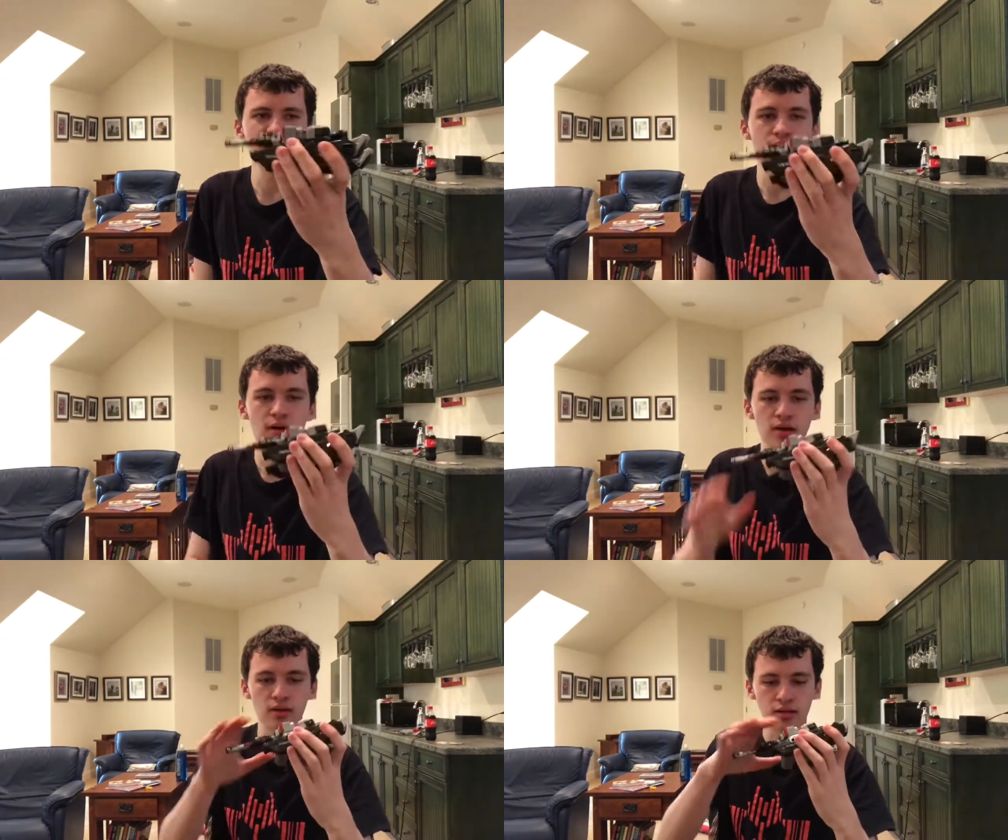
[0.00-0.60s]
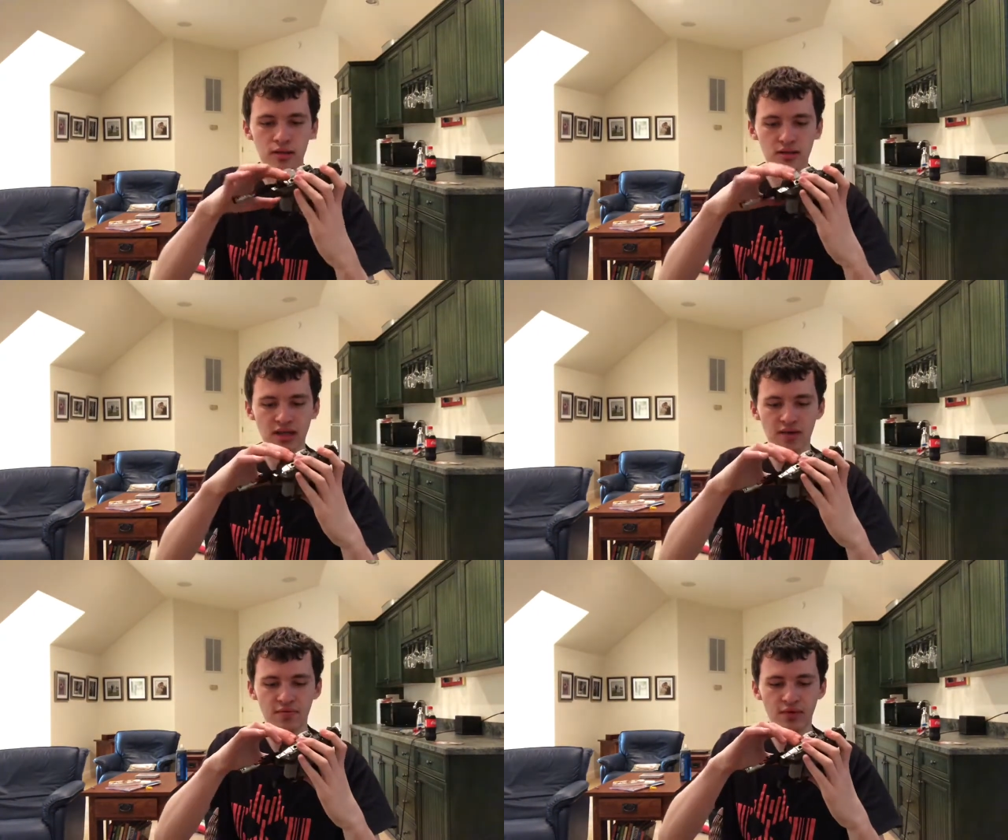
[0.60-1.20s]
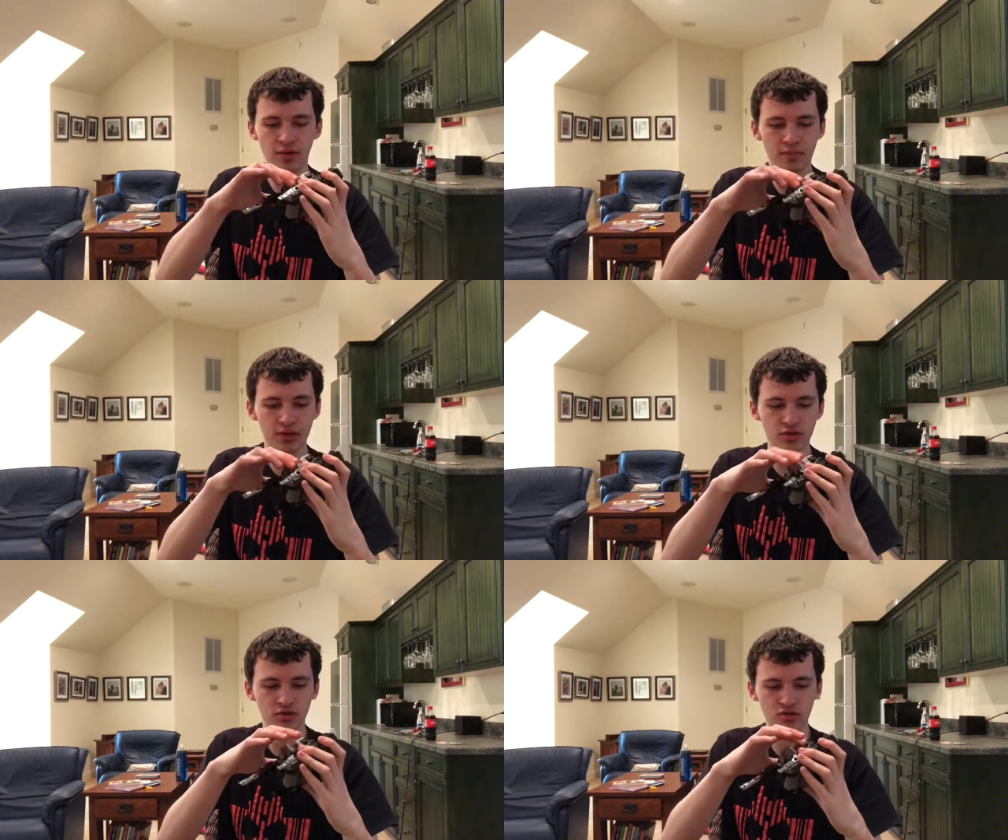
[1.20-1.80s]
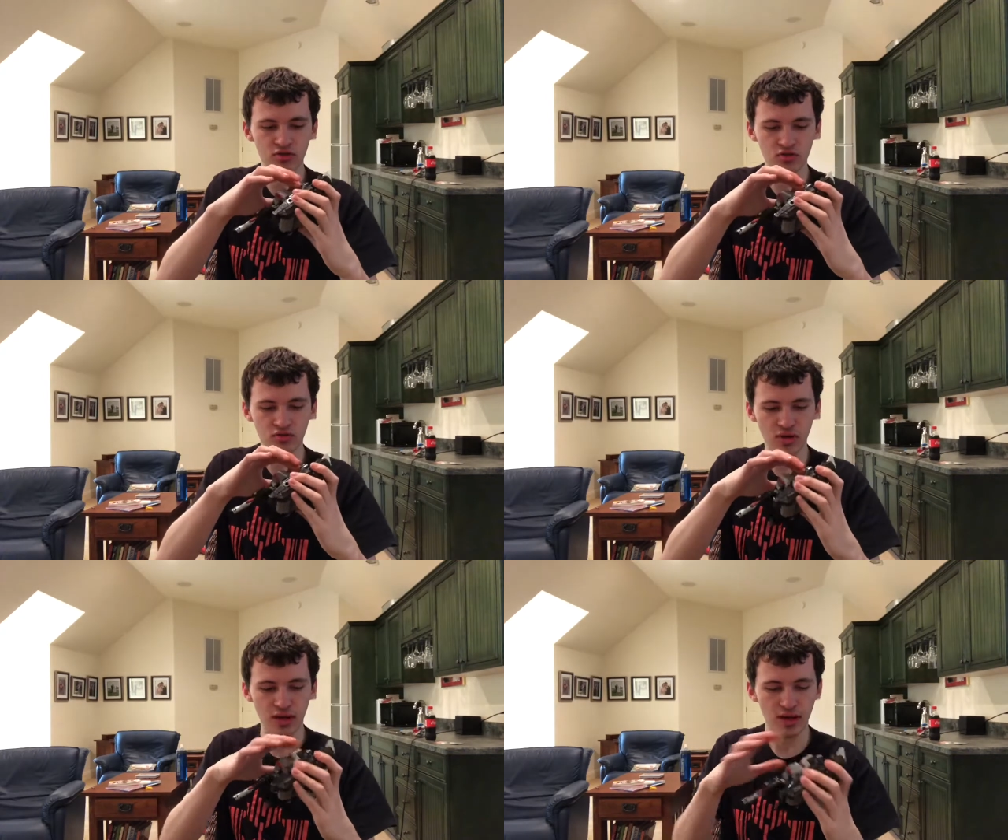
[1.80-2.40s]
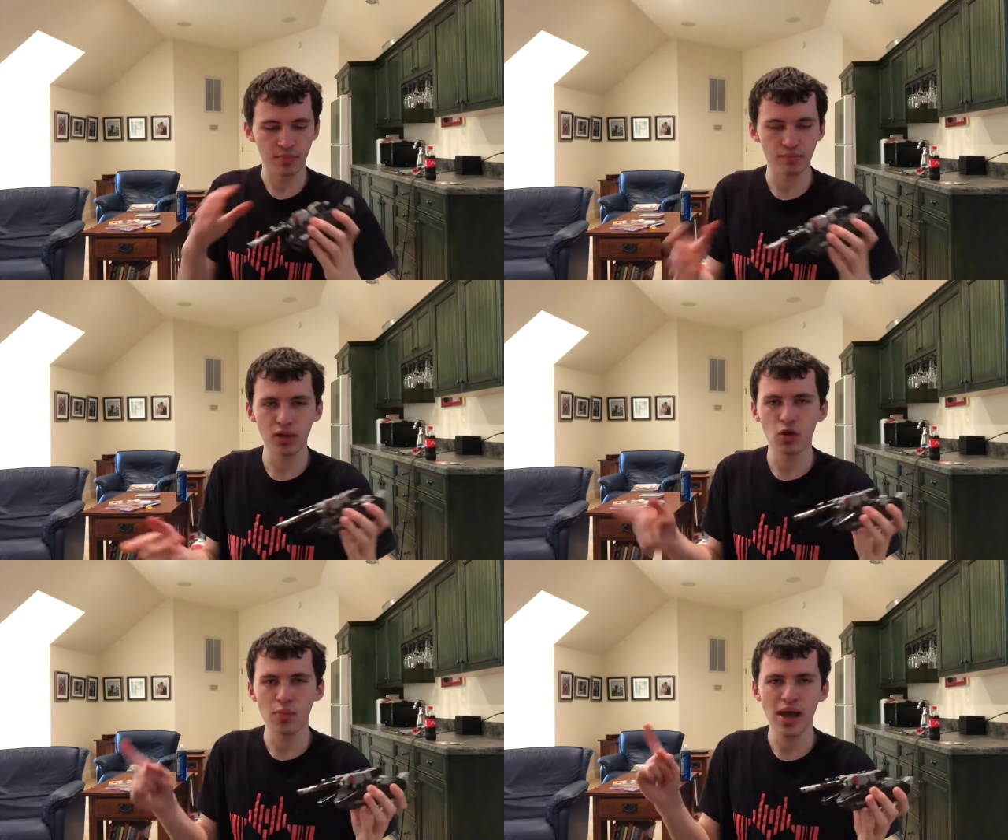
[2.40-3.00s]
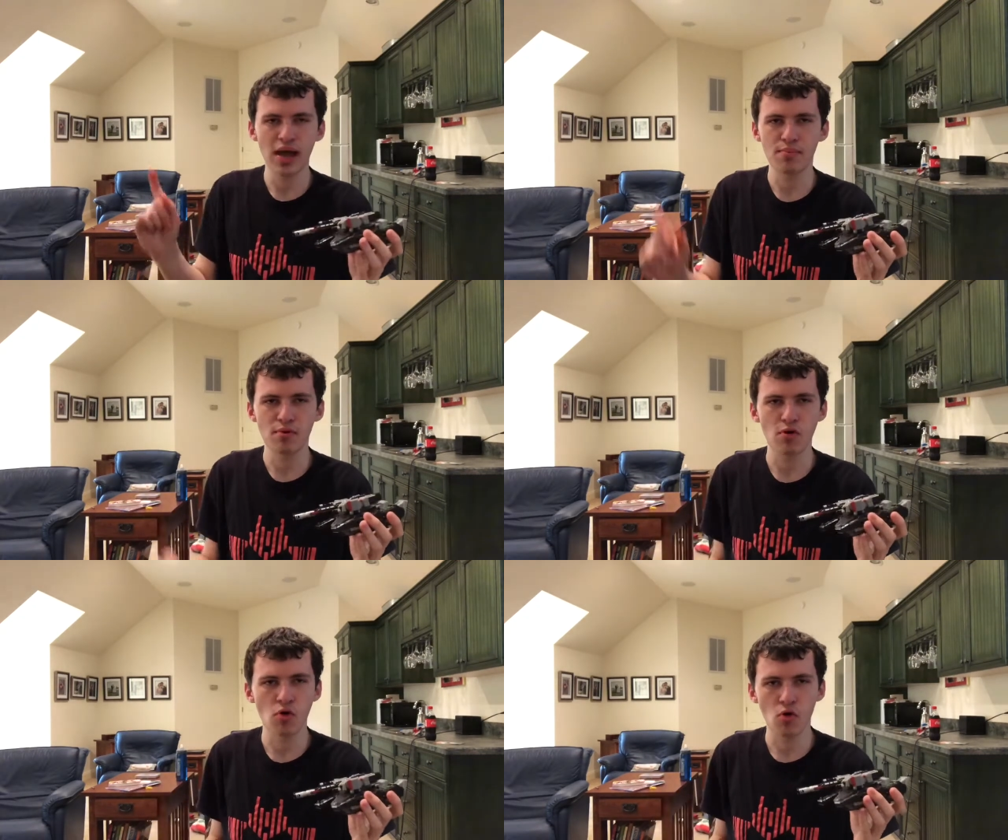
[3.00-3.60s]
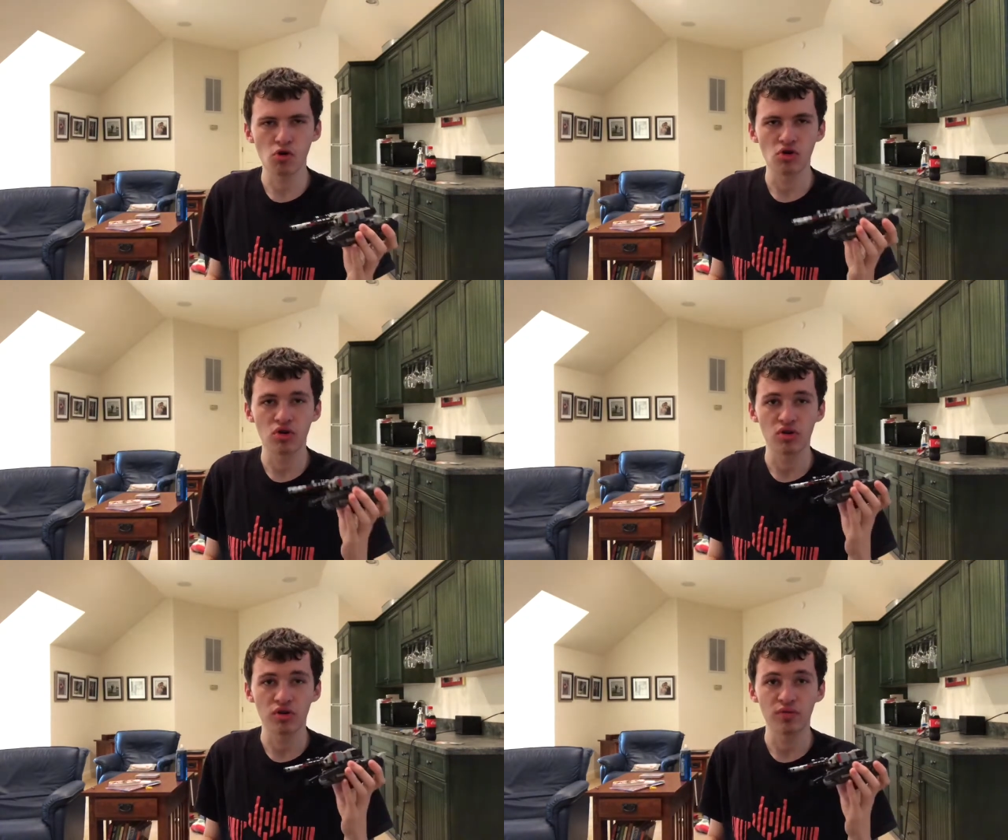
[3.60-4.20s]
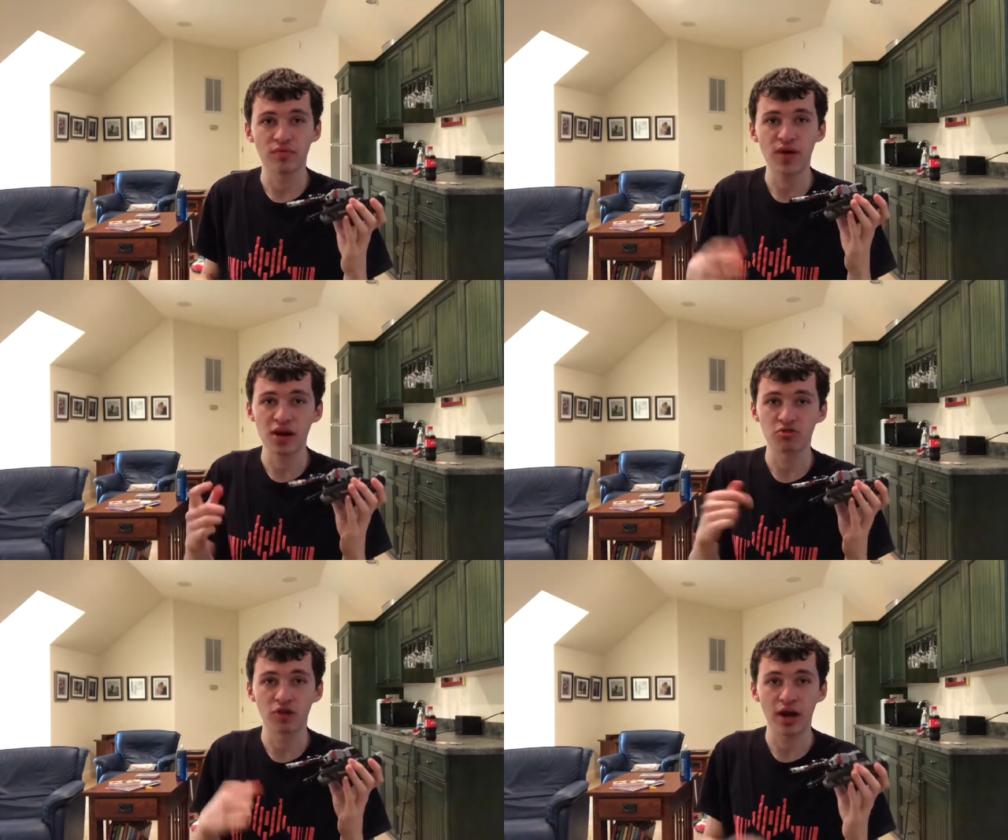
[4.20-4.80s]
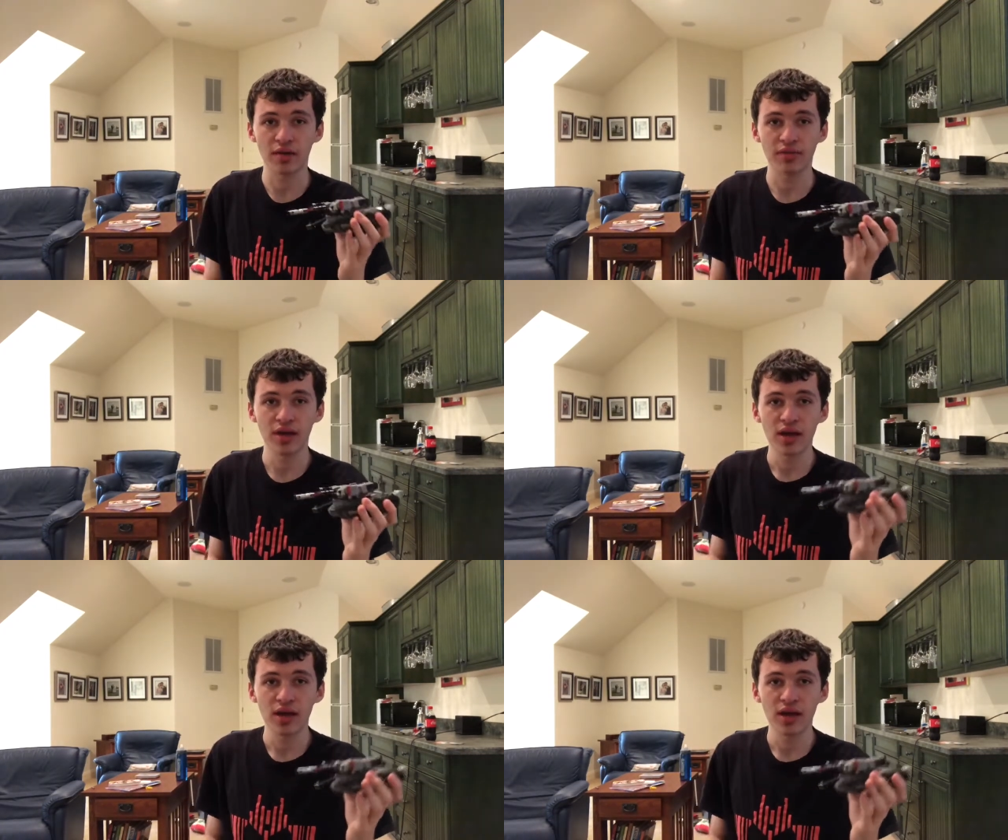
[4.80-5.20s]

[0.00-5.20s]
part, say from a blowpipe or fire drive,